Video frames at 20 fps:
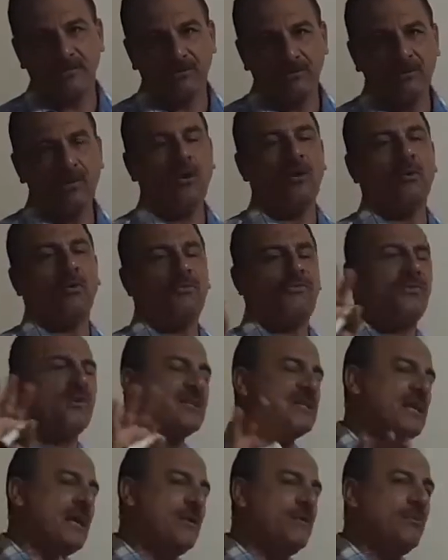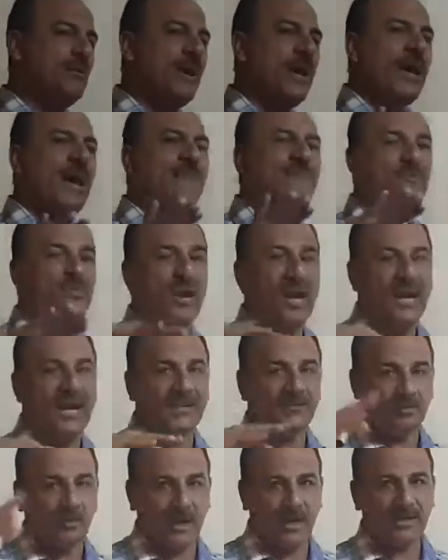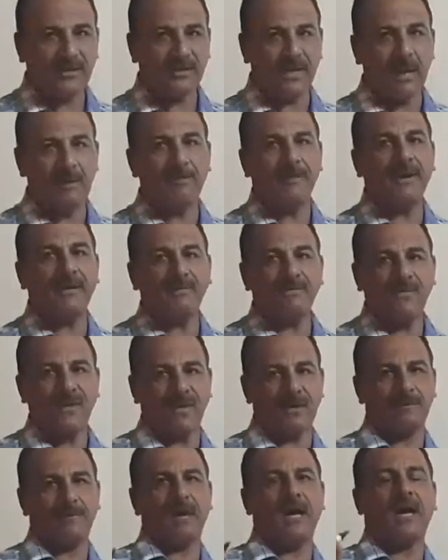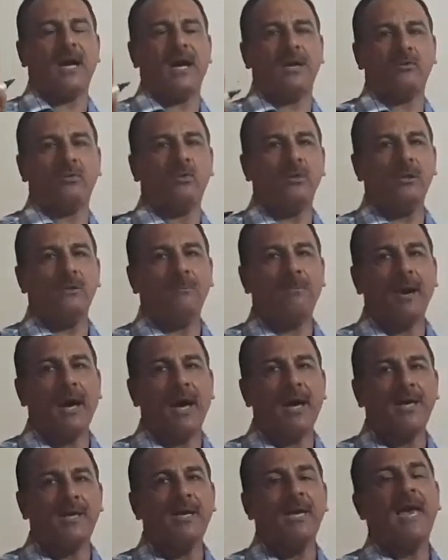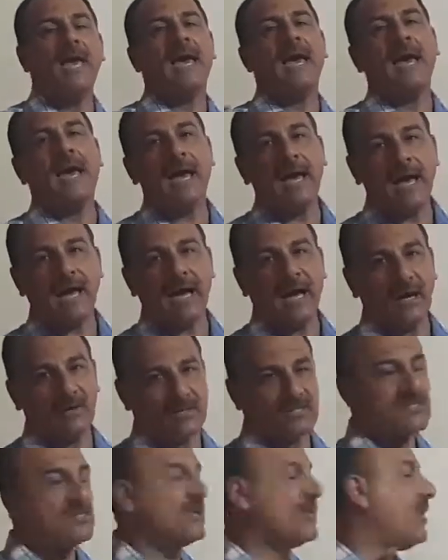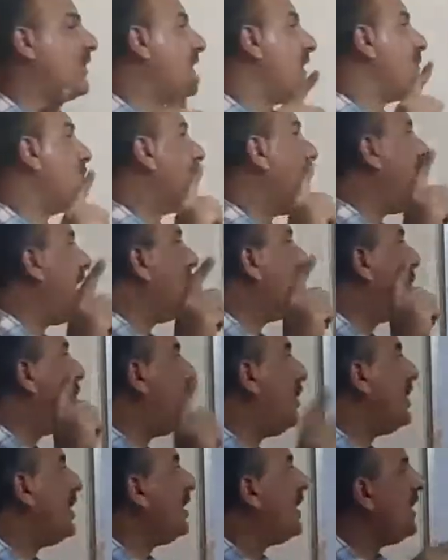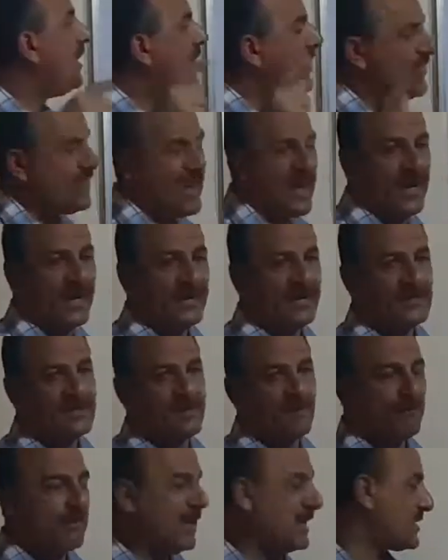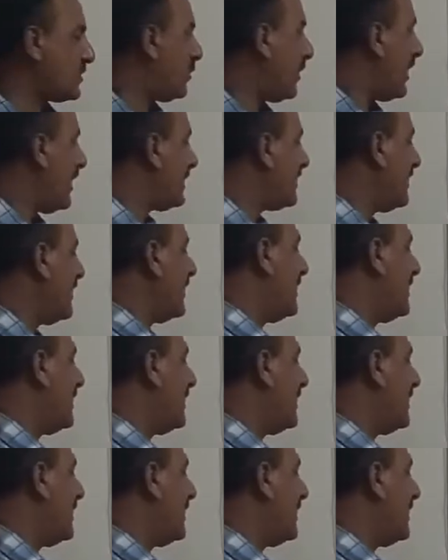No, for example, we have to add what? A main verb. I will buy a house. So then we have will, that plus what?